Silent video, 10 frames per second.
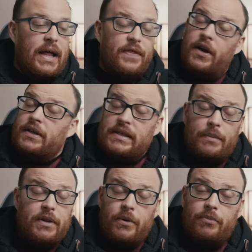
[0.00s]
there's
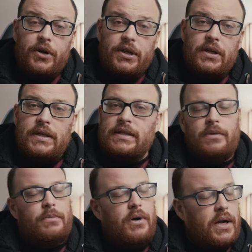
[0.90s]
some of them are pretty good,
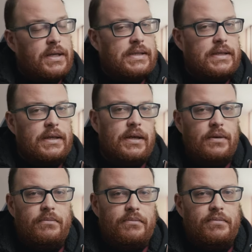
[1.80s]
some of them are
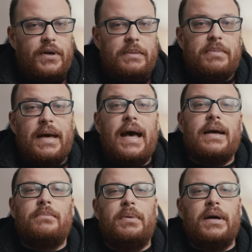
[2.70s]
honestly pretty
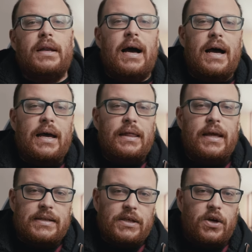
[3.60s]
bad, but I
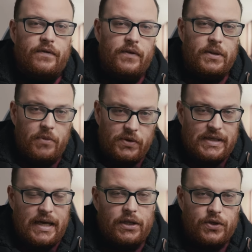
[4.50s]
like to go for the most
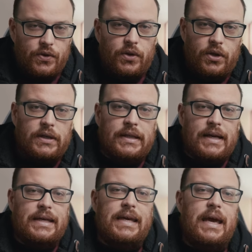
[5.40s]
natural look that
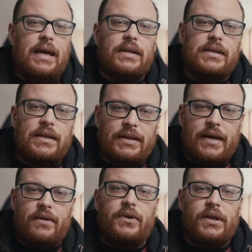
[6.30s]
I can to get
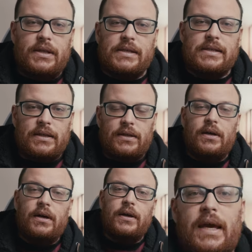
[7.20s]
that realistic look.